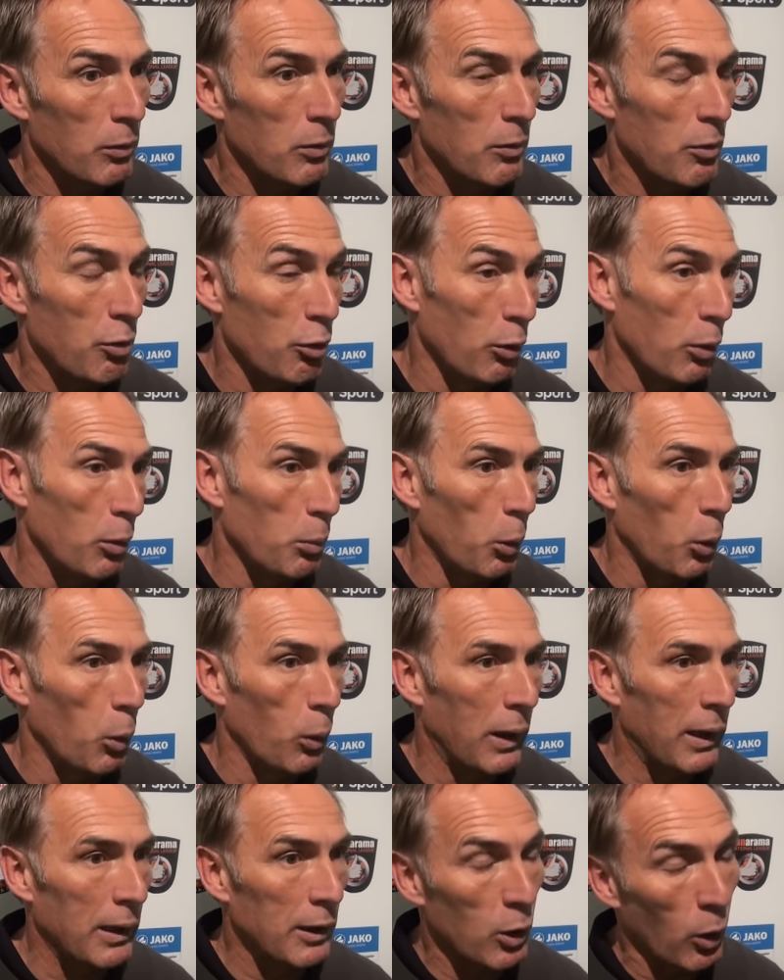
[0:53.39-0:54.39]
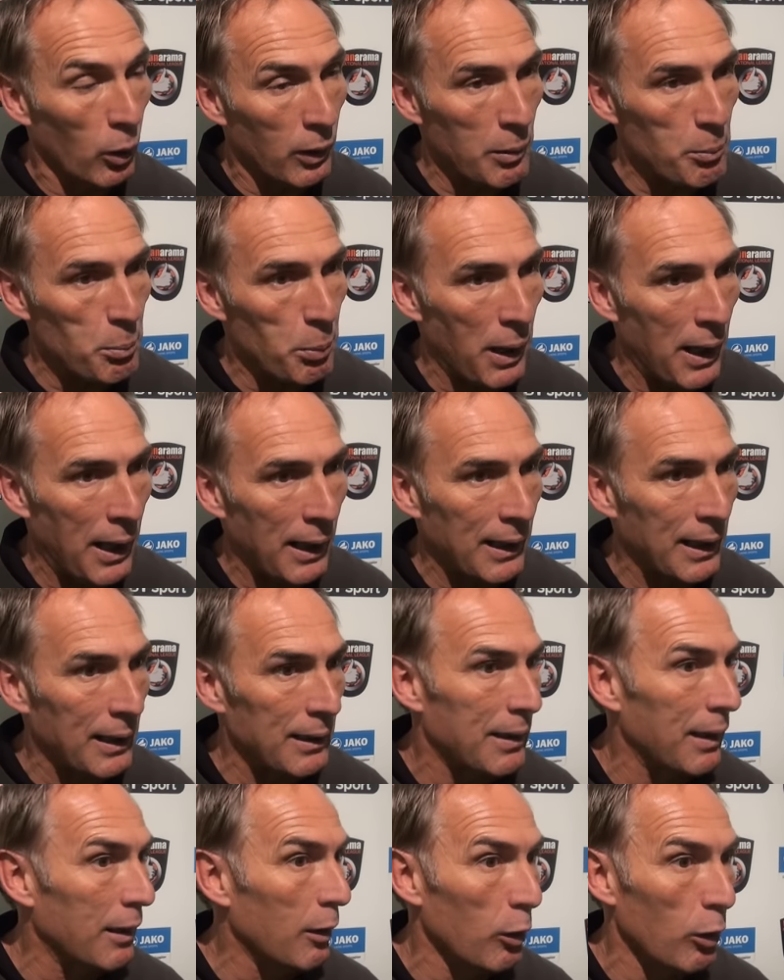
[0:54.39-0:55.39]
threw the ball in, got it back.
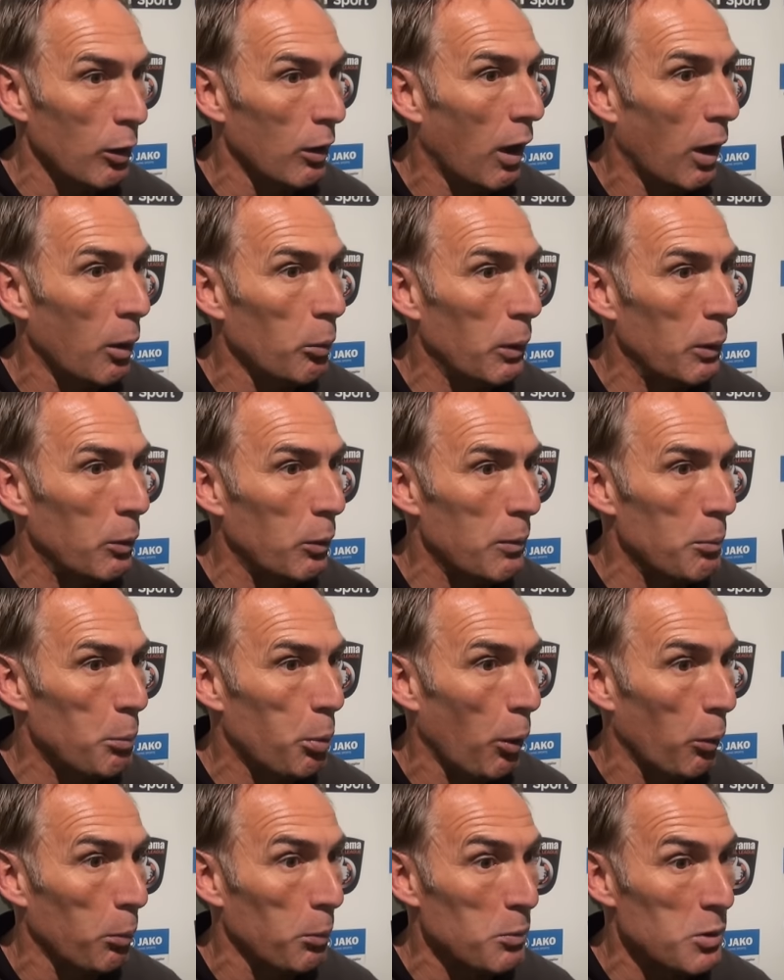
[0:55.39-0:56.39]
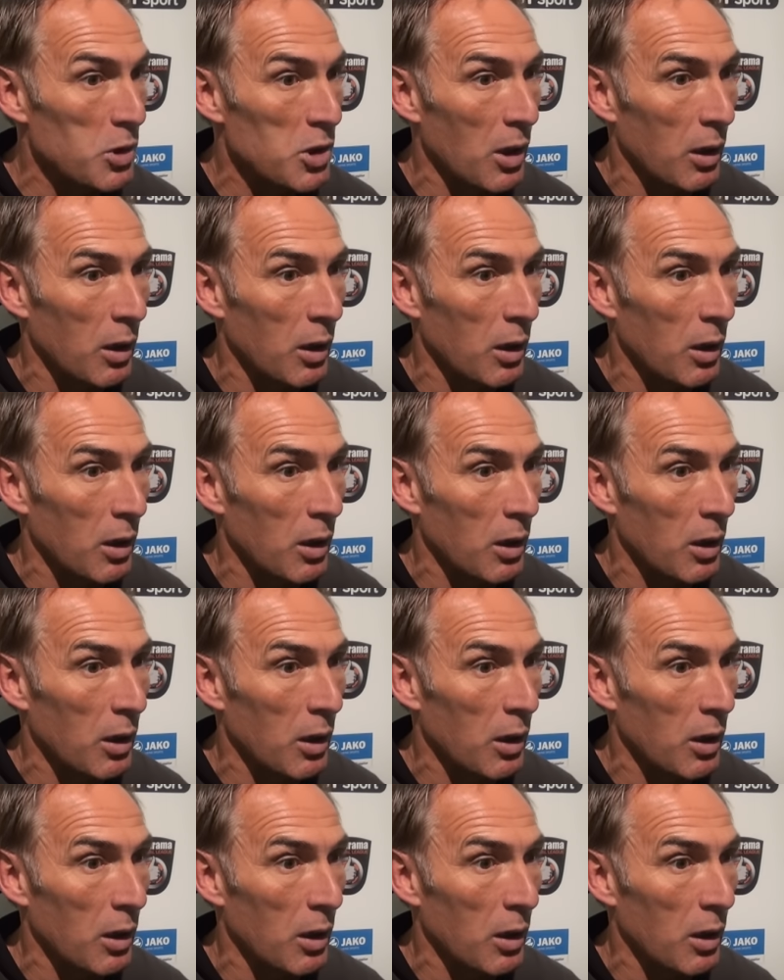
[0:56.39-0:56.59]
It didn't look like we were in problems.